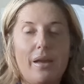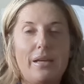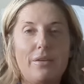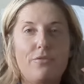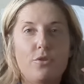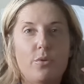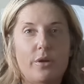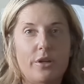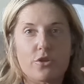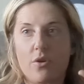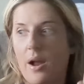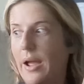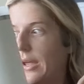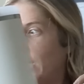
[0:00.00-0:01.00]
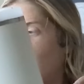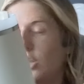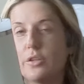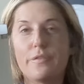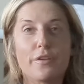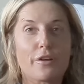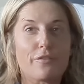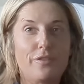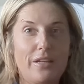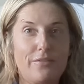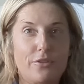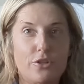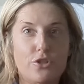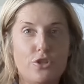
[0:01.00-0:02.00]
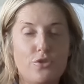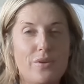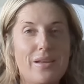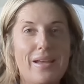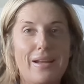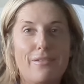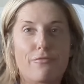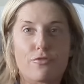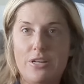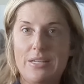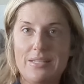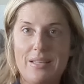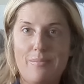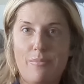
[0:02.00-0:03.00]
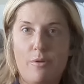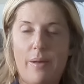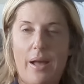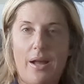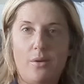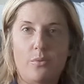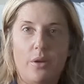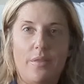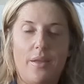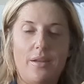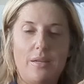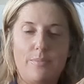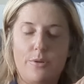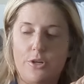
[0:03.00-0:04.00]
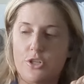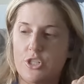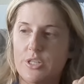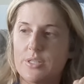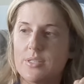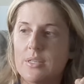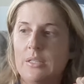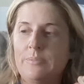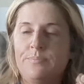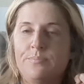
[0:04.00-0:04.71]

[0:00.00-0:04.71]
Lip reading: If you want to try all of their flavors, you can get a free sample pack with any purchase.